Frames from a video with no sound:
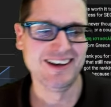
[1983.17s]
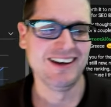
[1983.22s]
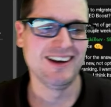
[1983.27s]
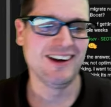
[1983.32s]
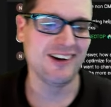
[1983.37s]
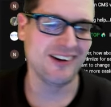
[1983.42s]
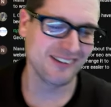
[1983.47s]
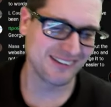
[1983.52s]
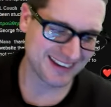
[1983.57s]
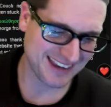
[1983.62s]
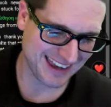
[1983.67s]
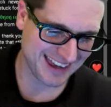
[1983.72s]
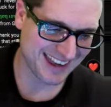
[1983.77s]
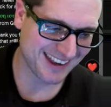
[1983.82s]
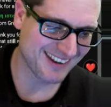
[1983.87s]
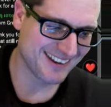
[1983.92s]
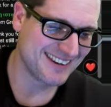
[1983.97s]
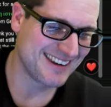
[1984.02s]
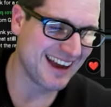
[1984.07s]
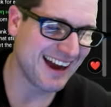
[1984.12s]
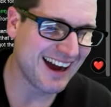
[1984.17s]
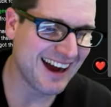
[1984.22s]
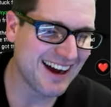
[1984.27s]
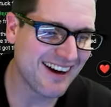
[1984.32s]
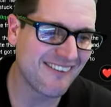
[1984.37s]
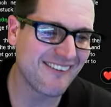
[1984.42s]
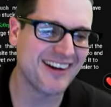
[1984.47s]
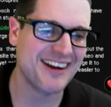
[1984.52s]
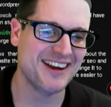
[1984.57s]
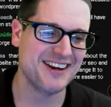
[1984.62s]
Okay, now
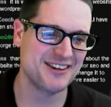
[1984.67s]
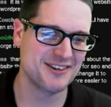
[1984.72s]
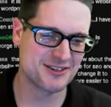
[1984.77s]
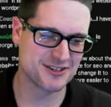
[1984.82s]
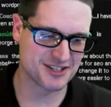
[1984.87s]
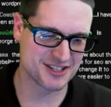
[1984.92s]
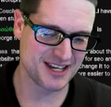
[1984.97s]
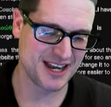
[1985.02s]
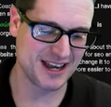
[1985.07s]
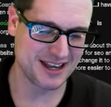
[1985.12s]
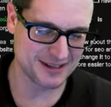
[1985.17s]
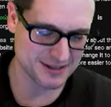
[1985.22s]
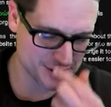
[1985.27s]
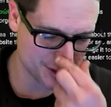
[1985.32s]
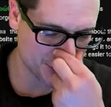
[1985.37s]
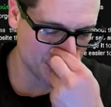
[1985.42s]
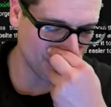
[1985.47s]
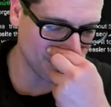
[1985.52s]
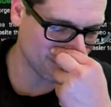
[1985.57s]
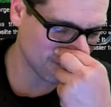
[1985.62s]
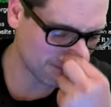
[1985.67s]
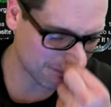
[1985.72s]
I understand. So